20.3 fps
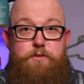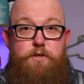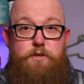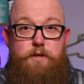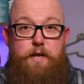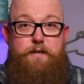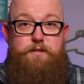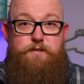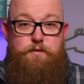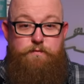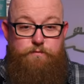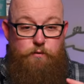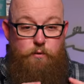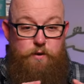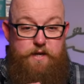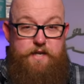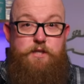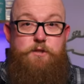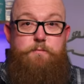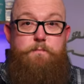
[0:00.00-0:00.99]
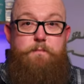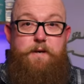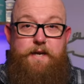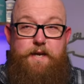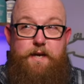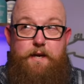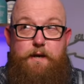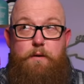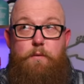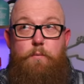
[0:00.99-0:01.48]
You can enter for each
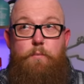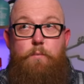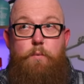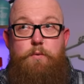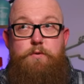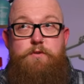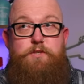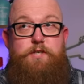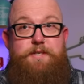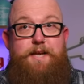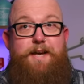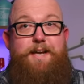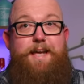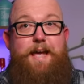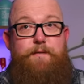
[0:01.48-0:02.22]
beer once a day,